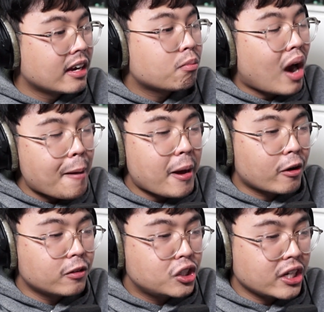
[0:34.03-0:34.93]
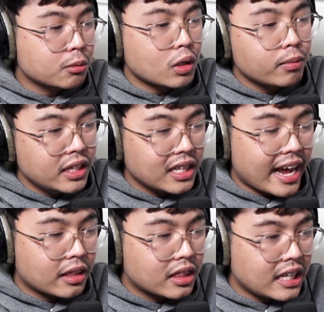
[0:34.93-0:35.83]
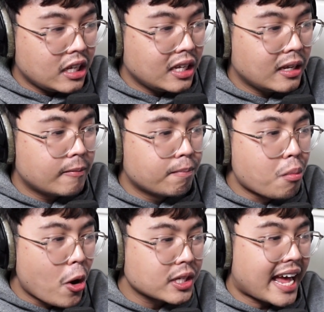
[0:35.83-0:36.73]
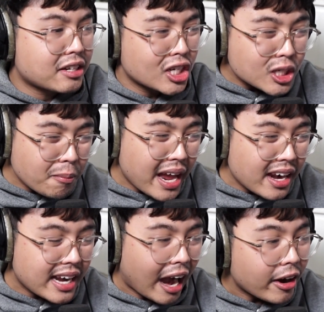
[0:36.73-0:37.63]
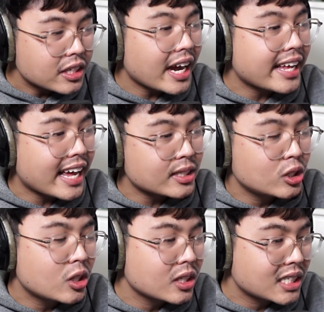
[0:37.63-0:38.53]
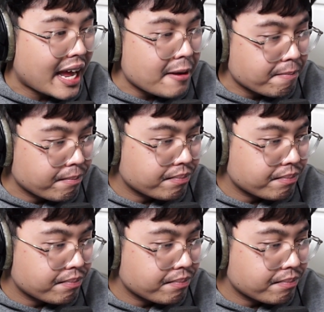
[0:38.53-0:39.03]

Prime Battle Vegeta is probably like the most anticipated character, I guess you could say.